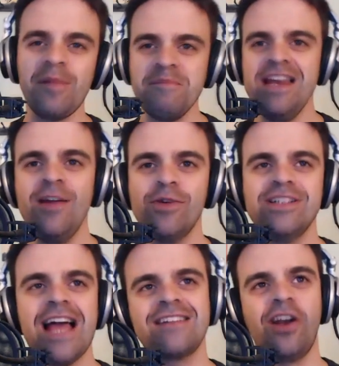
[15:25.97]
mean, he
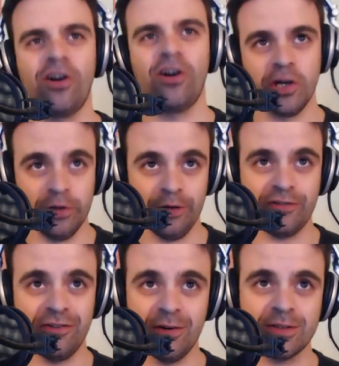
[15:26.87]
redacted our show
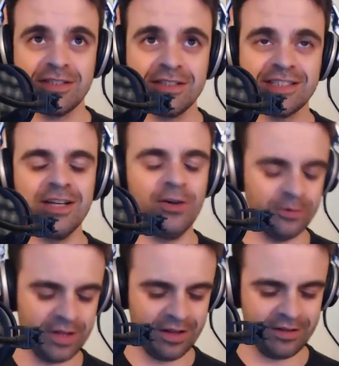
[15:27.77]
notes, folks. So
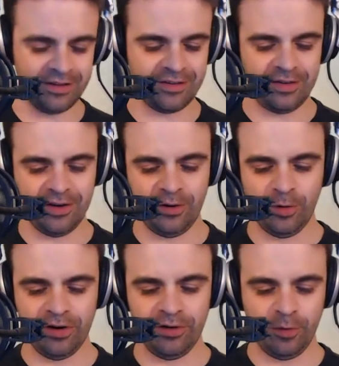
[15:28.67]
that's
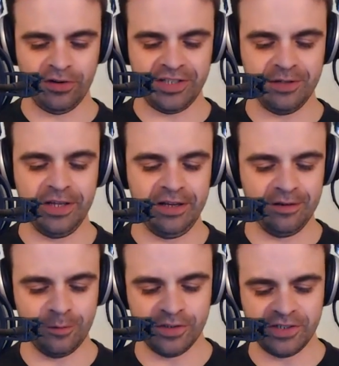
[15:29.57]
we're dealing
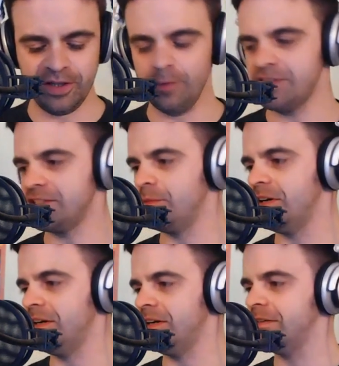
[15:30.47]
with
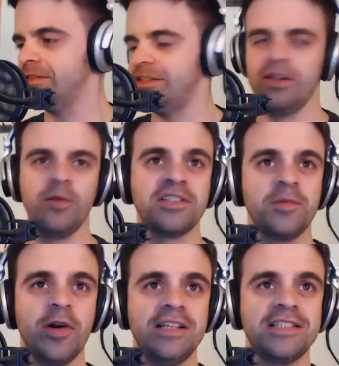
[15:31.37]
some
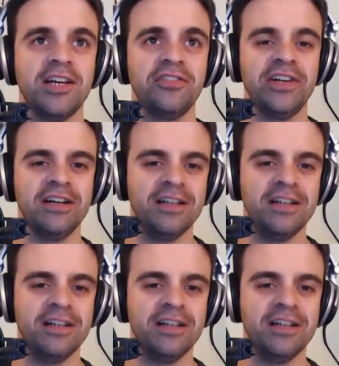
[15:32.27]
great stuff here.